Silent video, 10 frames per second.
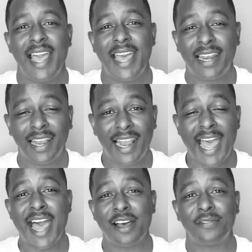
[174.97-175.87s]
and
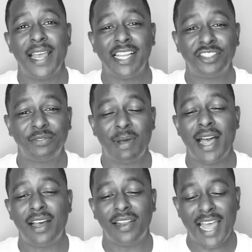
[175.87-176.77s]
laugh and
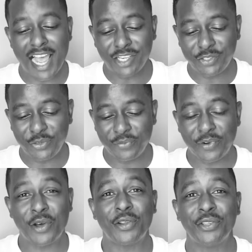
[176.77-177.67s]
smile as you
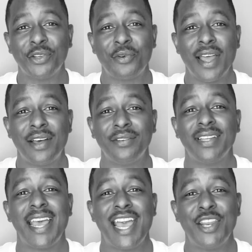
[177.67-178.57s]
fall to the
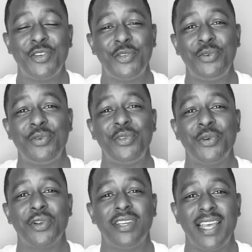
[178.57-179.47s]
ground and to
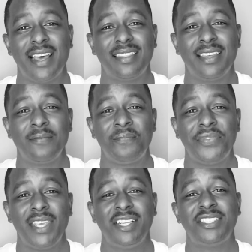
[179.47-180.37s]
your death.
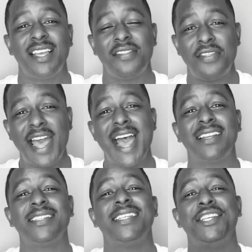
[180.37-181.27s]
He said
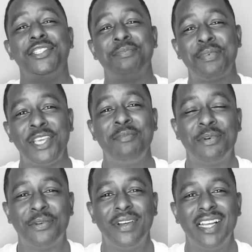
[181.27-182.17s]
that is
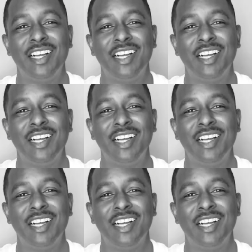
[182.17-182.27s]
people.